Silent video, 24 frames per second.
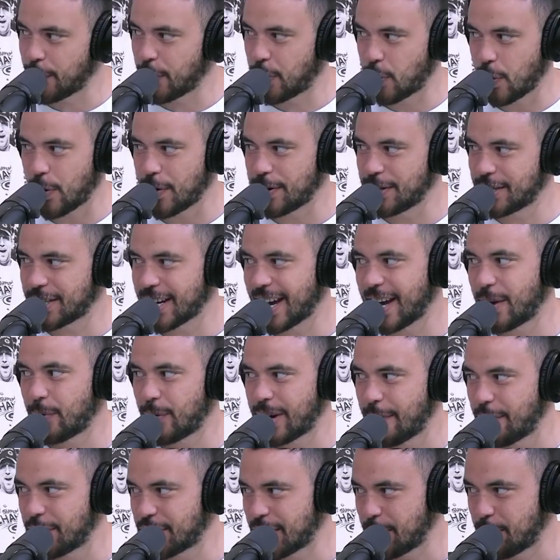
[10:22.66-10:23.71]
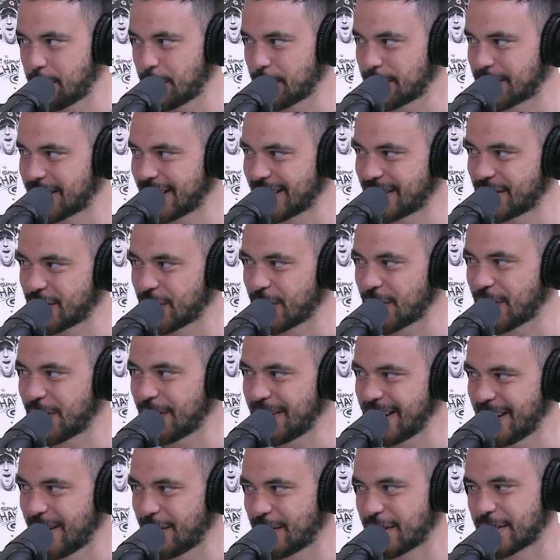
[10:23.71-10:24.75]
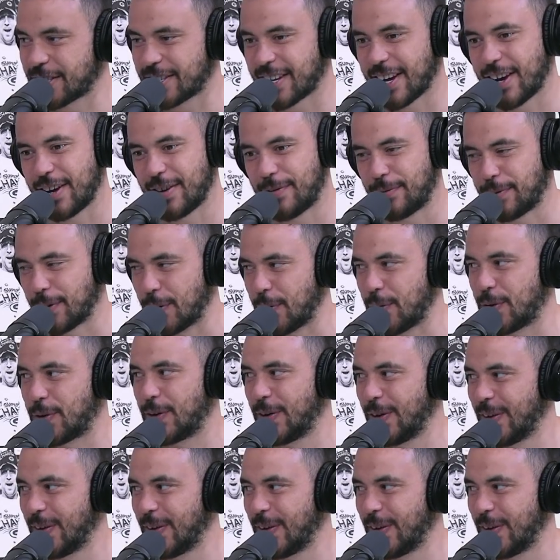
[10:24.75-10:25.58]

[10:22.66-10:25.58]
throwing shade whenever she puts a shot on? You just go fluke.